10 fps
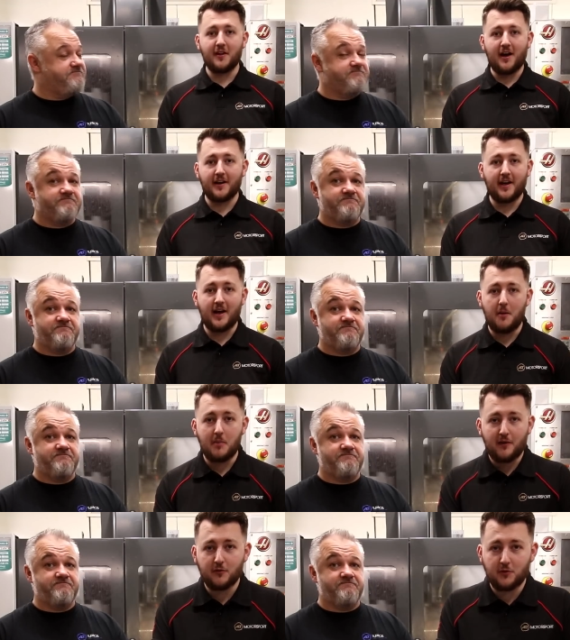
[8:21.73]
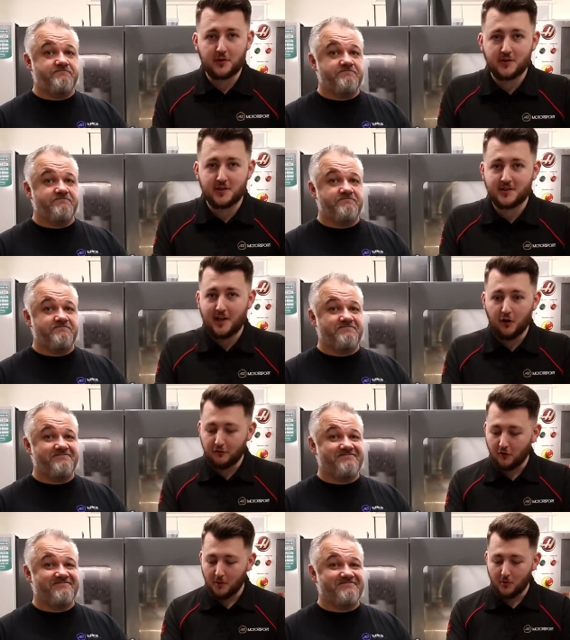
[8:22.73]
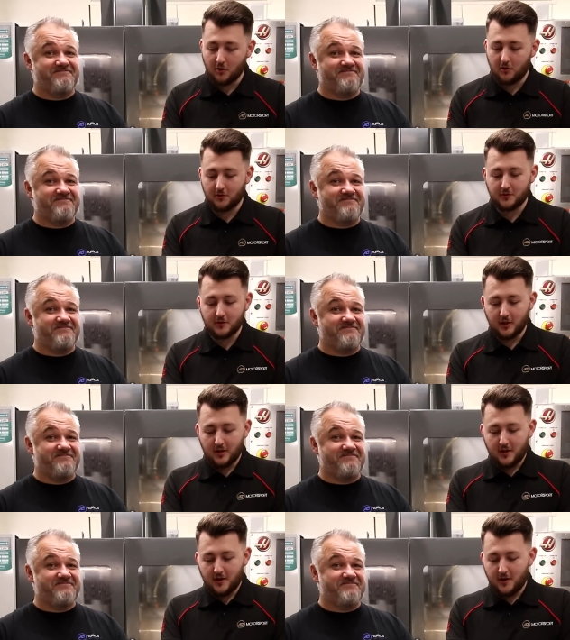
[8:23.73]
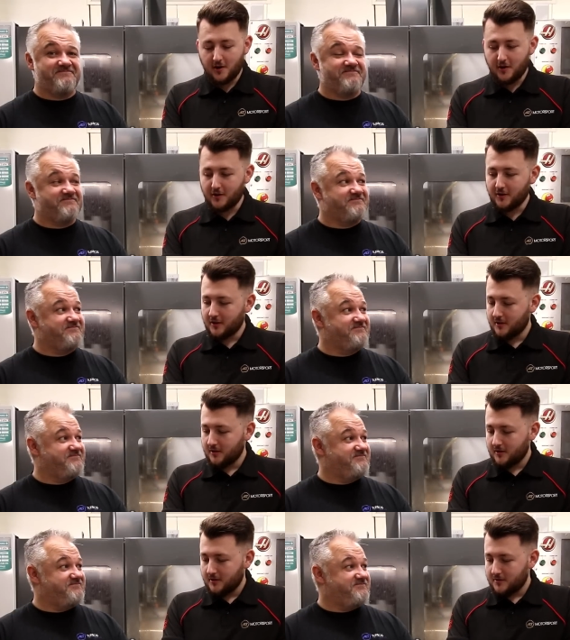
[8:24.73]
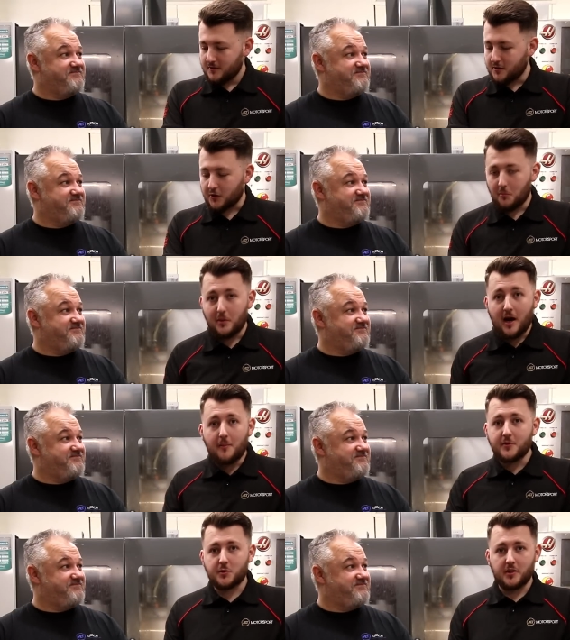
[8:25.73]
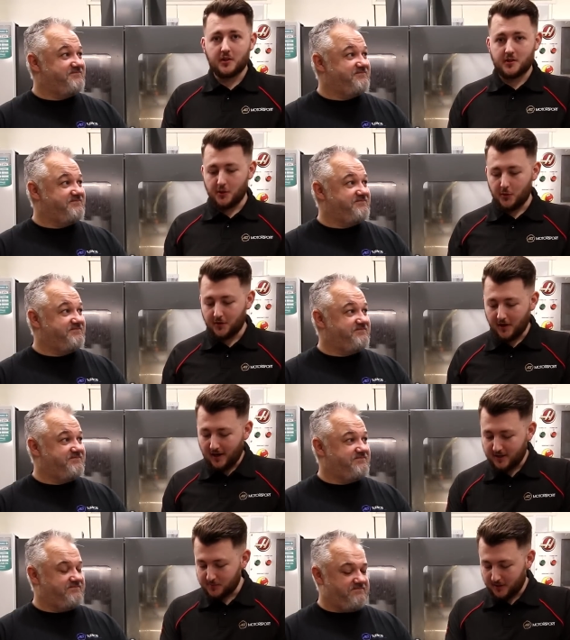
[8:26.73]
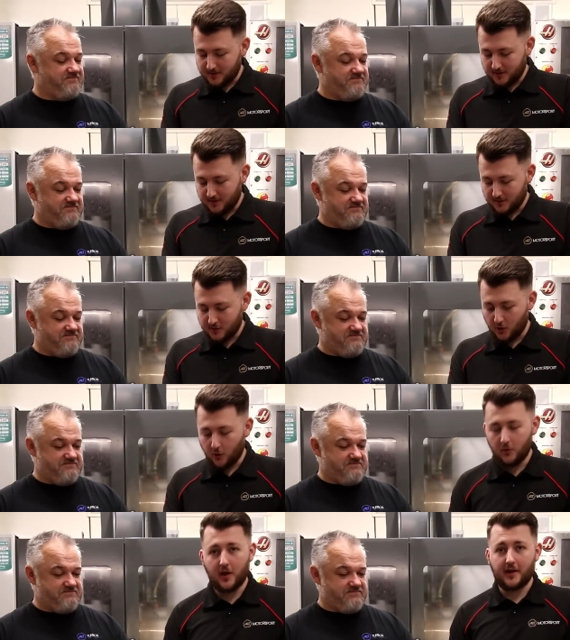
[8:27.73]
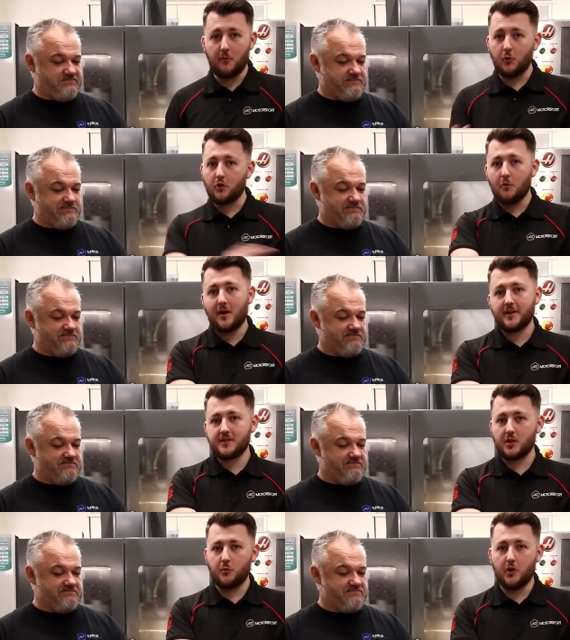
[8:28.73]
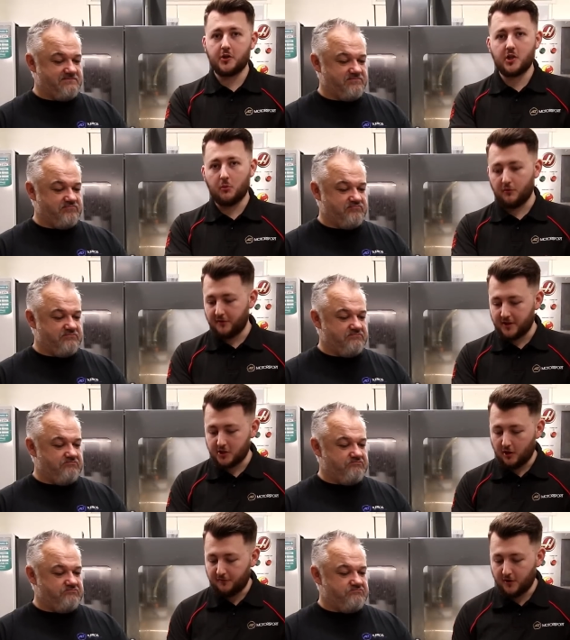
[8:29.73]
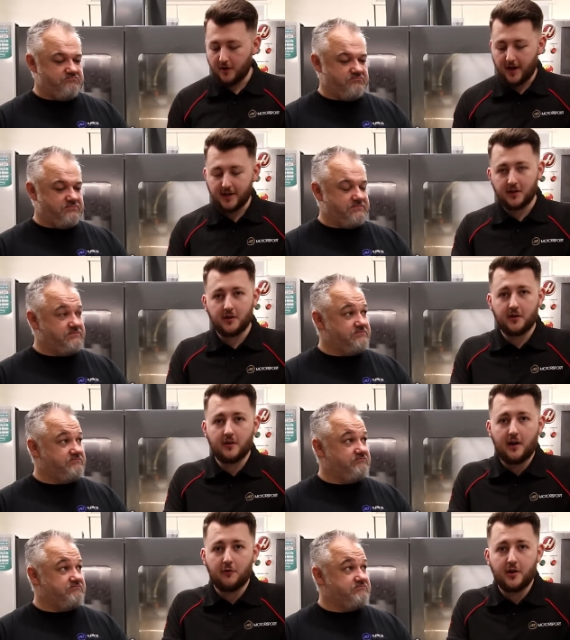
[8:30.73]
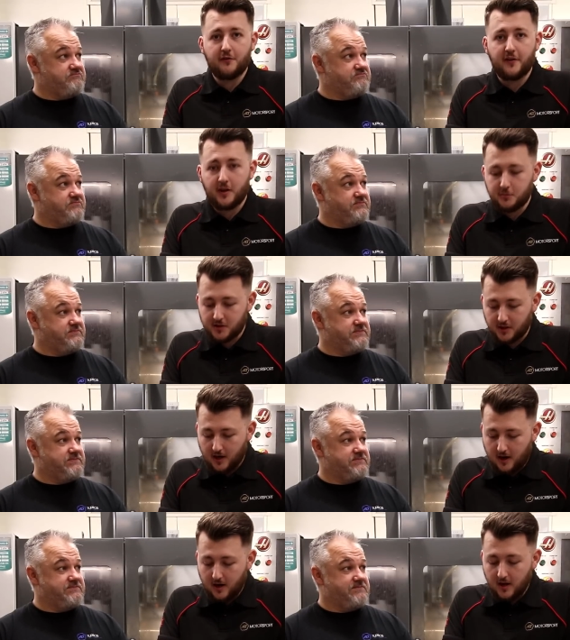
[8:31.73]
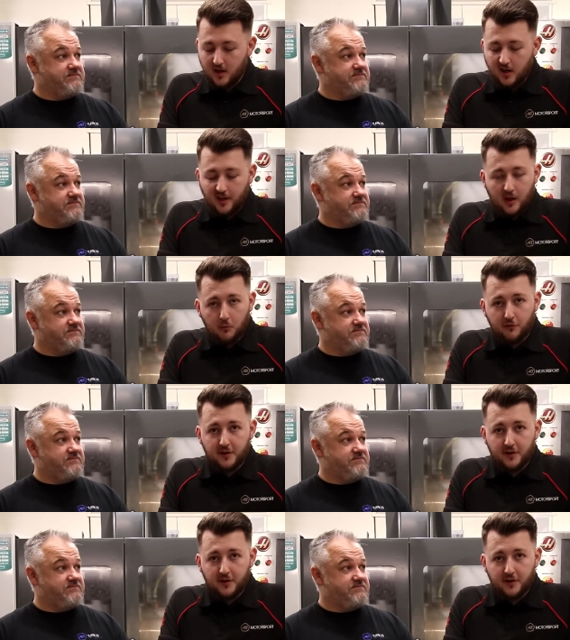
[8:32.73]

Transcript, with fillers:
Speaker 1: it at that. Again, I'm baffled because there's a hell of a lot more. Uh, to compare between the two than I expected. So again, we'll go back into the workshop, we'll finish off uh, Hayden and Elliot fitting them to the car, and then we'll